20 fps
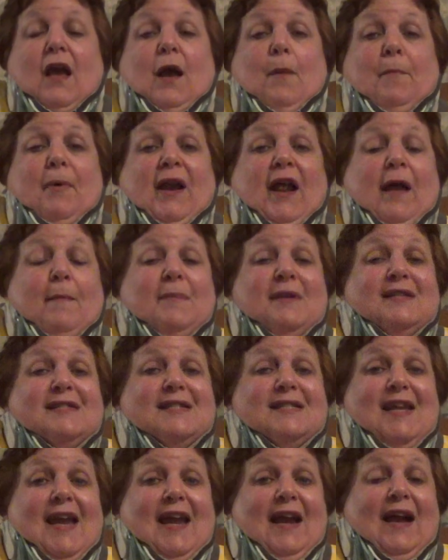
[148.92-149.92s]
but I've been
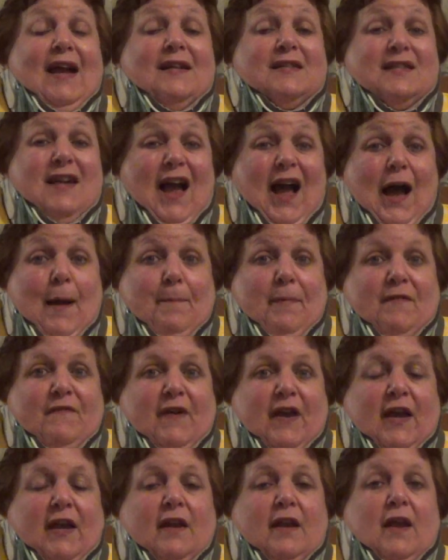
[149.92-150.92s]
staying on top of
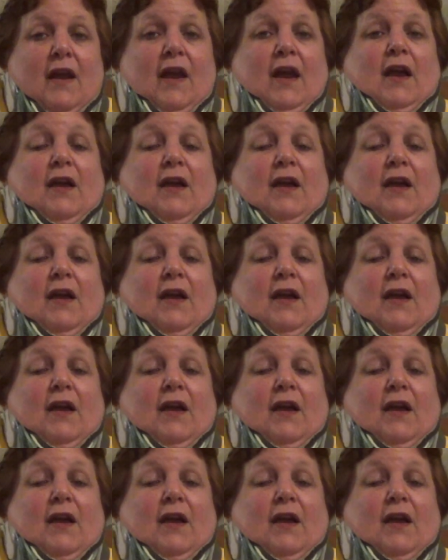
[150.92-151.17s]
it.